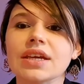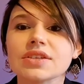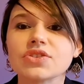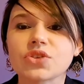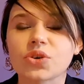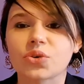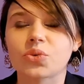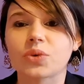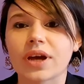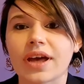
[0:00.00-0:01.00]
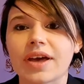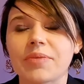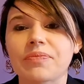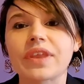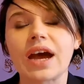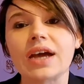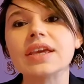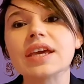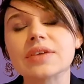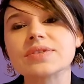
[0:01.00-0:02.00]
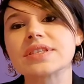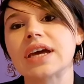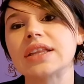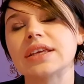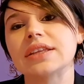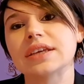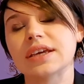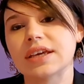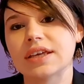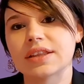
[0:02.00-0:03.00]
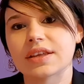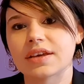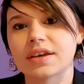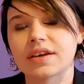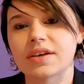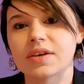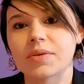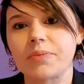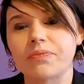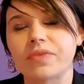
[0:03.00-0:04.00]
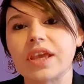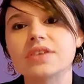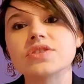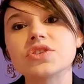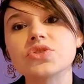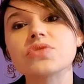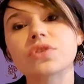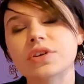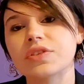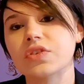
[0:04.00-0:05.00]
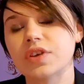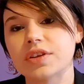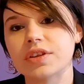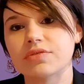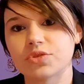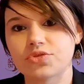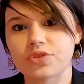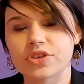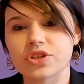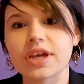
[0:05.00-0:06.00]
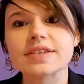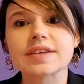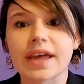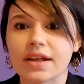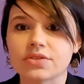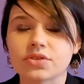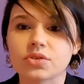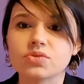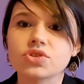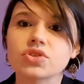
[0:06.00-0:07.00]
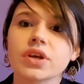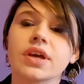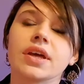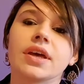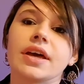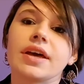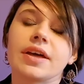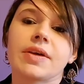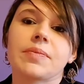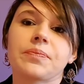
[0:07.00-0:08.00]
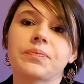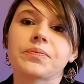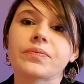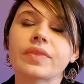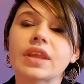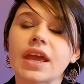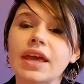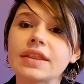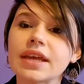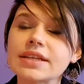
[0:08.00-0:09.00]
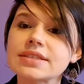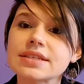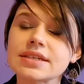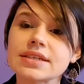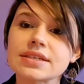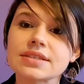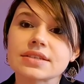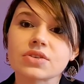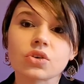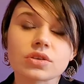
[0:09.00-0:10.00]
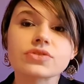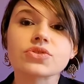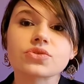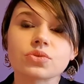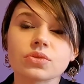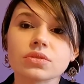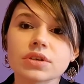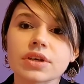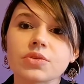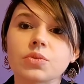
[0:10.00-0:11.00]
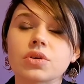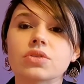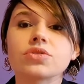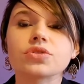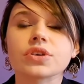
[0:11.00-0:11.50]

So um, I have studied an um, Institute for Integrative Nutrition as a health coach. Um, and that is the oldest school in the world